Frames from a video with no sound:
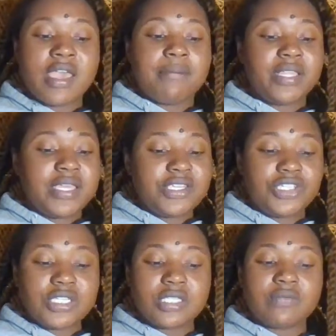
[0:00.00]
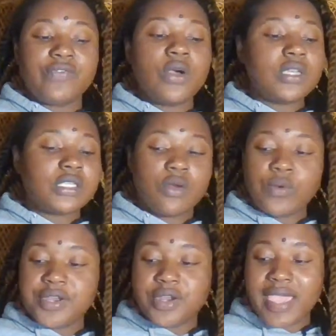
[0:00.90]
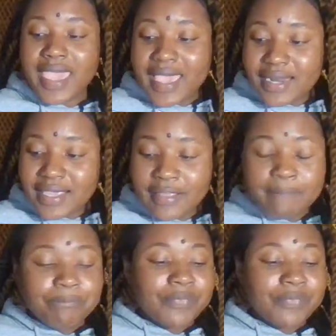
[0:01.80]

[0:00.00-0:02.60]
Please just focus on where you're headed.